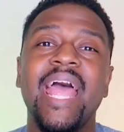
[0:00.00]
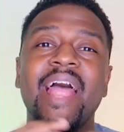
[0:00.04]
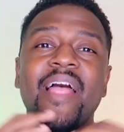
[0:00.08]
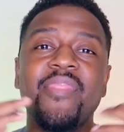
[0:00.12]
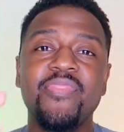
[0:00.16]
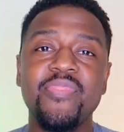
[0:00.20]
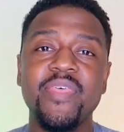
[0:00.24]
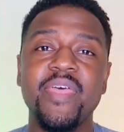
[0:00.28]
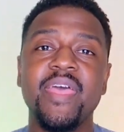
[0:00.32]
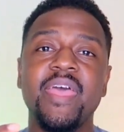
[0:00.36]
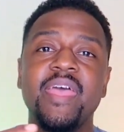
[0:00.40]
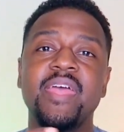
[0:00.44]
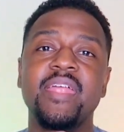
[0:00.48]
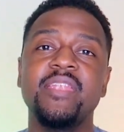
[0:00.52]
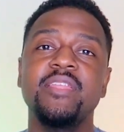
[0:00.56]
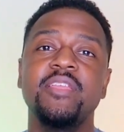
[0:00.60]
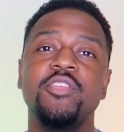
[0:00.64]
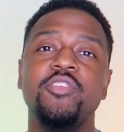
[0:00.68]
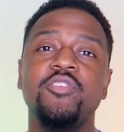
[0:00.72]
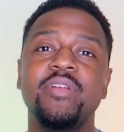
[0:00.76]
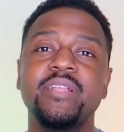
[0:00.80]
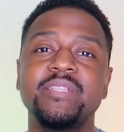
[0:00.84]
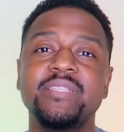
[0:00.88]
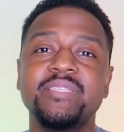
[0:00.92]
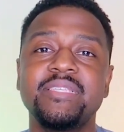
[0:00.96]
And
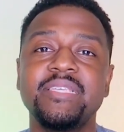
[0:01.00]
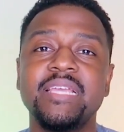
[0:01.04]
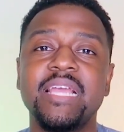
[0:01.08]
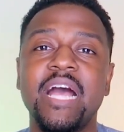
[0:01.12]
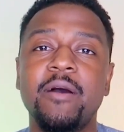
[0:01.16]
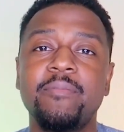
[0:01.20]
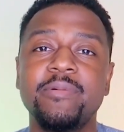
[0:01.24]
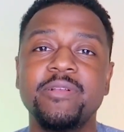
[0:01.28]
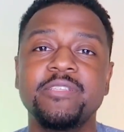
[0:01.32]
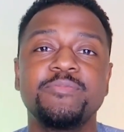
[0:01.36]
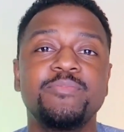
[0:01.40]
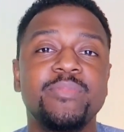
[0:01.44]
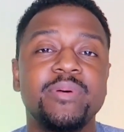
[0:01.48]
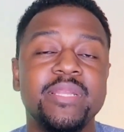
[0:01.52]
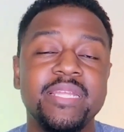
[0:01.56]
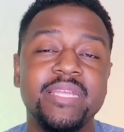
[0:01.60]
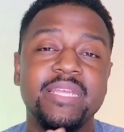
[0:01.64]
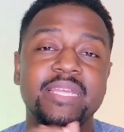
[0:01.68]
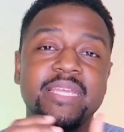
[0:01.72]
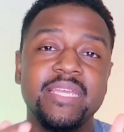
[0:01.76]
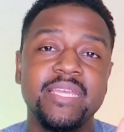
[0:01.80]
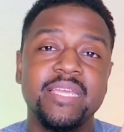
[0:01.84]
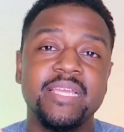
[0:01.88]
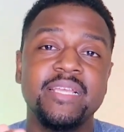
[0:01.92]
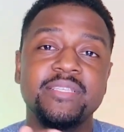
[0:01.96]
then you can see how much
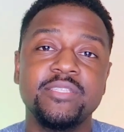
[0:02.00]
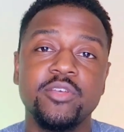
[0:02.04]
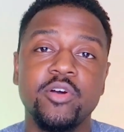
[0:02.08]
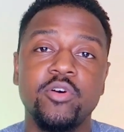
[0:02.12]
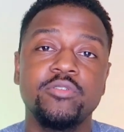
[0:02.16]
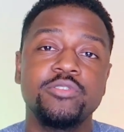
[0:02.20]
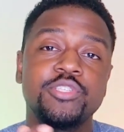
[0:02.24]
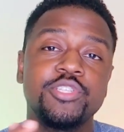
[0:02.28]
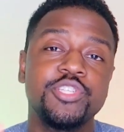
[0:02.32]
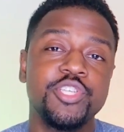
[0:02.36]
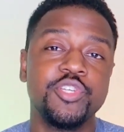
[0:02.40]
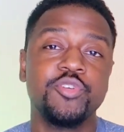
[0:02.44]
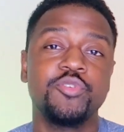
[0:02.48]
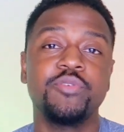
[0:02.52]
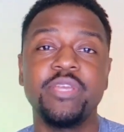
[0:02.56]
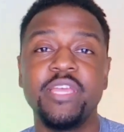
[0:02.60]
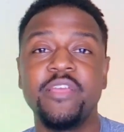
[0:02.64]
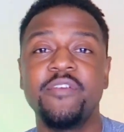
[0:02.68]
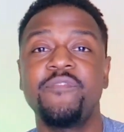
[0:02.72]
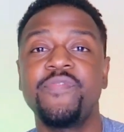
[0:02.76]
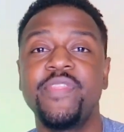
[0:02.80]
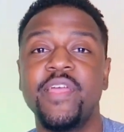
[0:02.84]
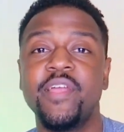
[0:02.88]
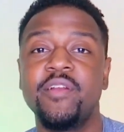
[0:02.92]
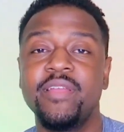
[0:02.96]
money is owed to you
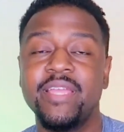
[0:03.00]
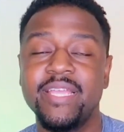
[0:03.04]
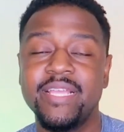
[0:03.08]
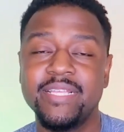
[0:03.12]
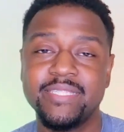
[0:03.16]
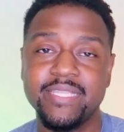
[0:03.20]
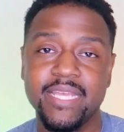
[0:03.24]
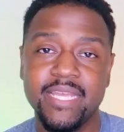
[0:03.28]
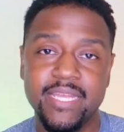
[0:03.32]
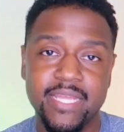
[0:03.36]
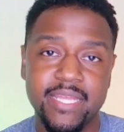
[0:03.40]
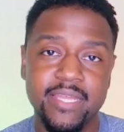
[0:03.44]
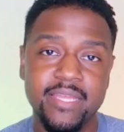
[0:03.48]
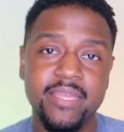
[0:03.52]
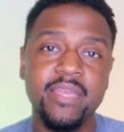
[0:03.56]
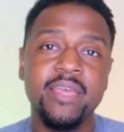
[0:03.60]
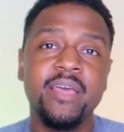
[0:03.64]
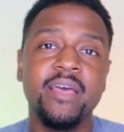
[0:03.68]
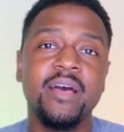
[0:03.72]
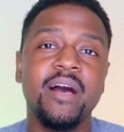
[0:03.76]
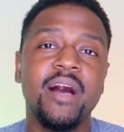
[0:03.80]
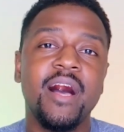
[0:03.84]
if there is any.